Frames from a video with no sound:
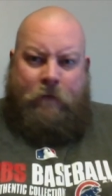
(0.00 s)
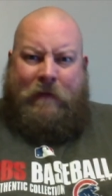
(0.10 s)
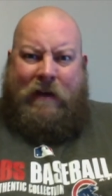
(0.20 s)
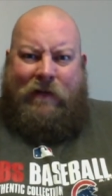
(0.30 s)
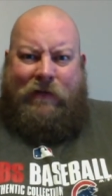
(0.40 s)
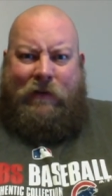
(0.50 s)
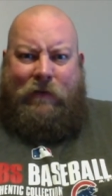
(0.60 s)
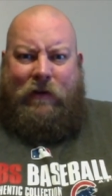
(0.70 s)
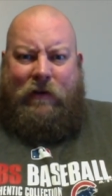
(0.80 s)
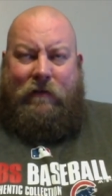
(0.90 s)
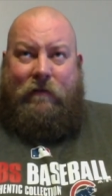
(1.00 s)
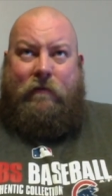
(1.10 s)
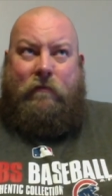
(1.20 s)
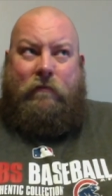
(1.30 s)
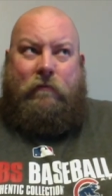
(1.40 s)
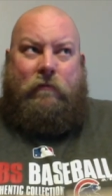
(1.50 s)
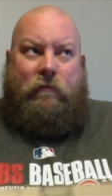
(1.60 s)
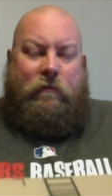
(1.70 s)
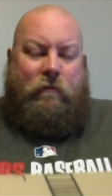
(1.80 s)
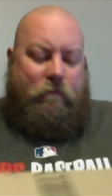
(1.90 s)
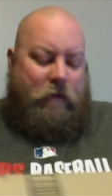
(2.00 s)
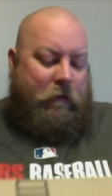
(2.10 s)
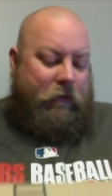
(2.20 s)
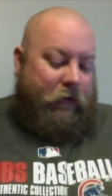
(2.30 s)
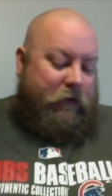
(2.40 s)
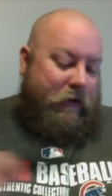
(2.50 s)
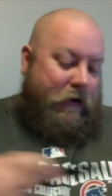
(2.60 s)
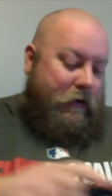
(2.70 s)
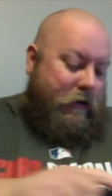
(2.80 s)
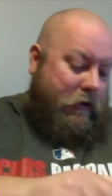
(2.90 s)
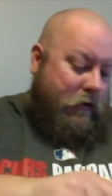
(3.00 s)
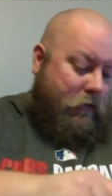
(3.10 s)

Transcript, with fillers: Can't think what I'm supposed to be getting in.